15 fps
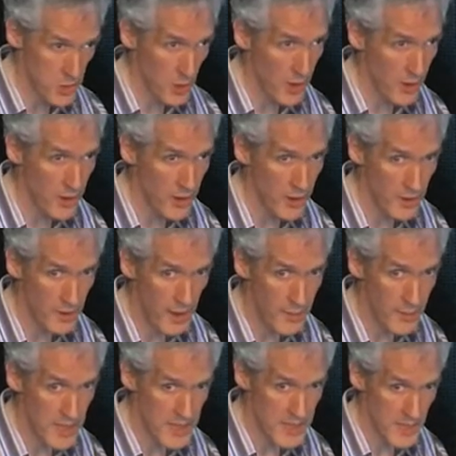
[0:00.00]
work um,
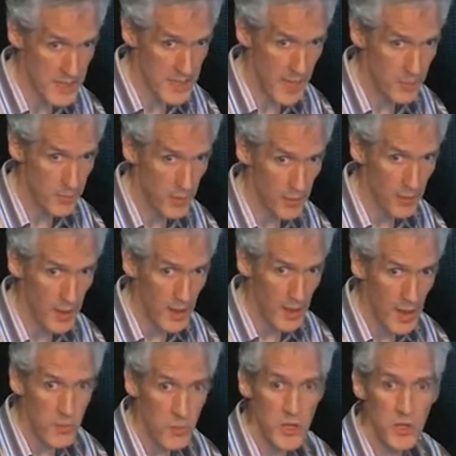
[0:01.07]
as an example.
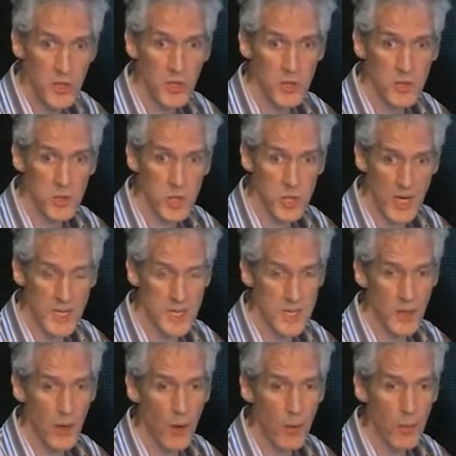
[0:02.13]
But you could also try this at
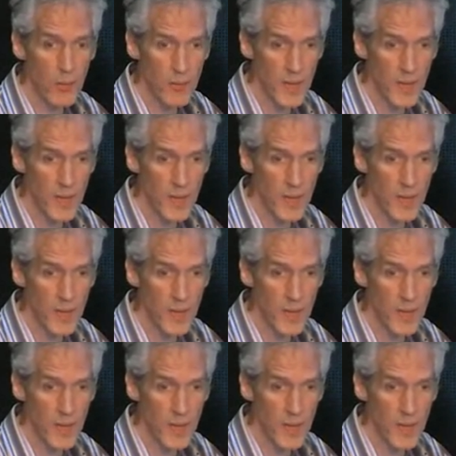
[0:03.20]
home,